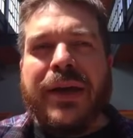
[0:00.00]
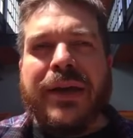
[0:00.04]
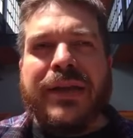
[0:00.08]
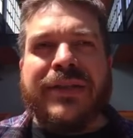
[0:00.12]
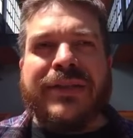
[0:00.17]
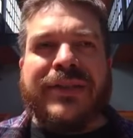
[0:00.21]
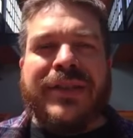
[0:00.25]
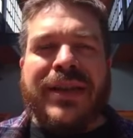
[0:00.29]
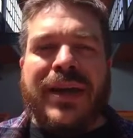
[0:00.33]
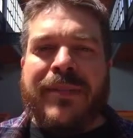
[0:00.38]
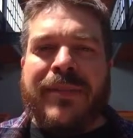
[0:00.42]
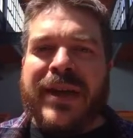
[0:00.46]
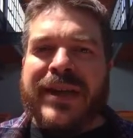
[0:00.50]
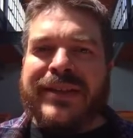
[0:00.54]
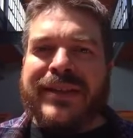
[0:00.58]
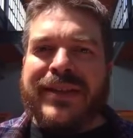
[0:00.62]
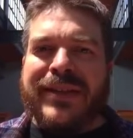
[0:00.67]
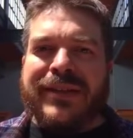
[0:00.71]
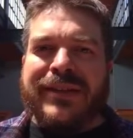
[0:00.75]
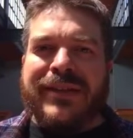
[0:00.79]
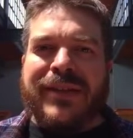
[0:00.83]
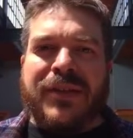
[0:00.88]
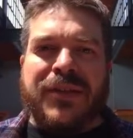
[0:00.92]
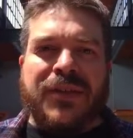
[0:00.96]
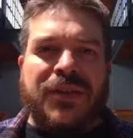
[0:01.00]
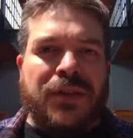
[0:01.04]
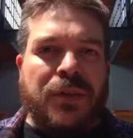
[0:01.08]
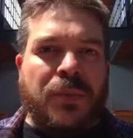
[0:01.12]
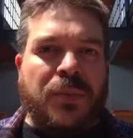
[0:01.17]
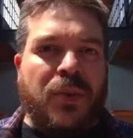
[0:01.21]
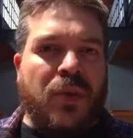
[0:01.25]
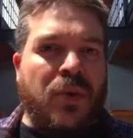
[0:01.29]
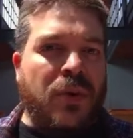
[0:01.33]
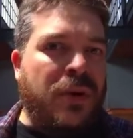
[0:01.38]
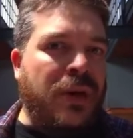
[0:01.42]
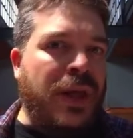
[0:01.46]
CMSs that
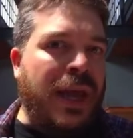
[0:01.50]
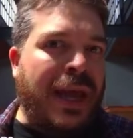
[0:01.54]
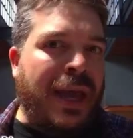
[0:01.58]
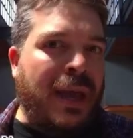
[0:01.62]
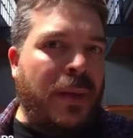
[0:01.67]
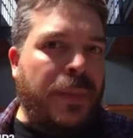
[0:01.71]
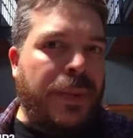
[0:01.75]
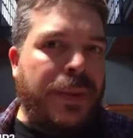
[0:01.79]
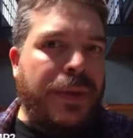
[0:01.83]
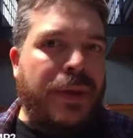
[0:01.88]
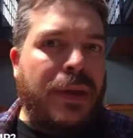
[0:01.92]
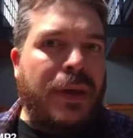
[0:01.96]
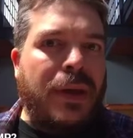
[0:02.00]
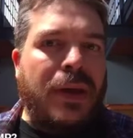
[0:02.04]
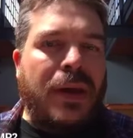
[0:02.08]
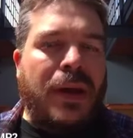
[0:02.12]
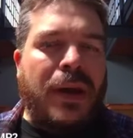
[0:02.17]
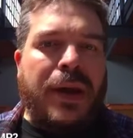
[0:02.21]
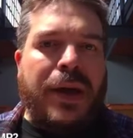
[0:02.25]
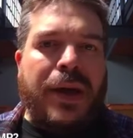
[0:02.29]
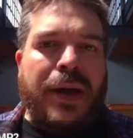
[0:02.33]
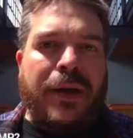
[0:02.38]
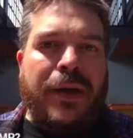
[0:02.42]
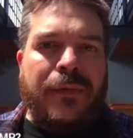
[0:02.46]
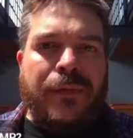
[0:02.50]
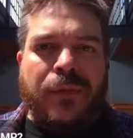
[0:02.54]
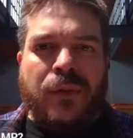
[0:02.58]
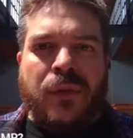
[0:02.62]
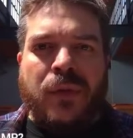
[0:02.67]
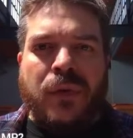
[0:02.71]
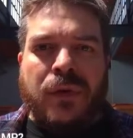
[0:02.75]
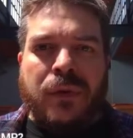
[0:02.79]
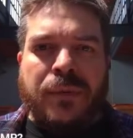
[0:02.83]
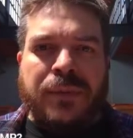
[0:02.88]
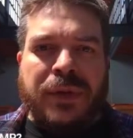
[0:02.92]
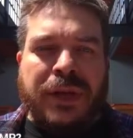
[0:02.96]
support AMP
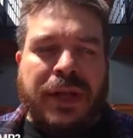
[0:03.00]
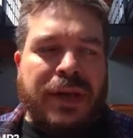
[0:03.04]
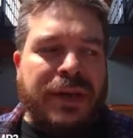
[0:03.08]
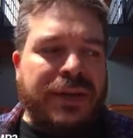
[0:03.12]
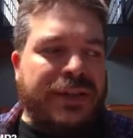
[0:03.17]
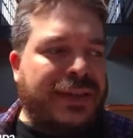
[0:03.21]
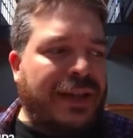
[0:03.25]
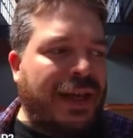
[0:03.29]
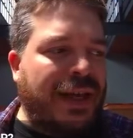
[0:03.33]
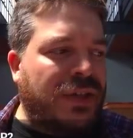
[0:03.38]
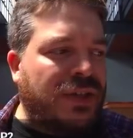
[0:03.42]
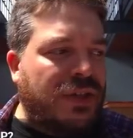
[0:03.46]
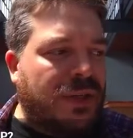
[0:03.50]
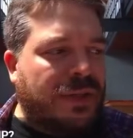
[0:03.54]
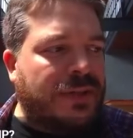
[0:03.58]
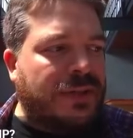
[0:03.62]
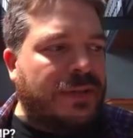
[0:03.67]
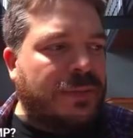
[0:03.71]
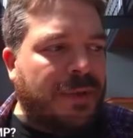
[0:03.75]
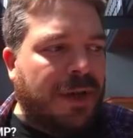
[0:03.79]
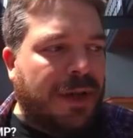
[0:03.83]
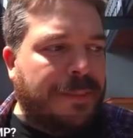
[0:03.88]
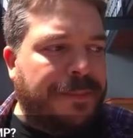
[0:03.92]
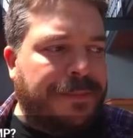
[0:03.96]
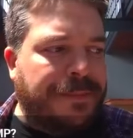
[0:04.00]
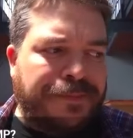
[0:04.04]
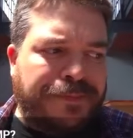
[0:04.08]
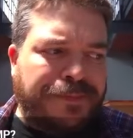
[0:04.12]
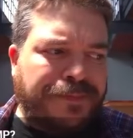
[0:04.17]
for blog sections, but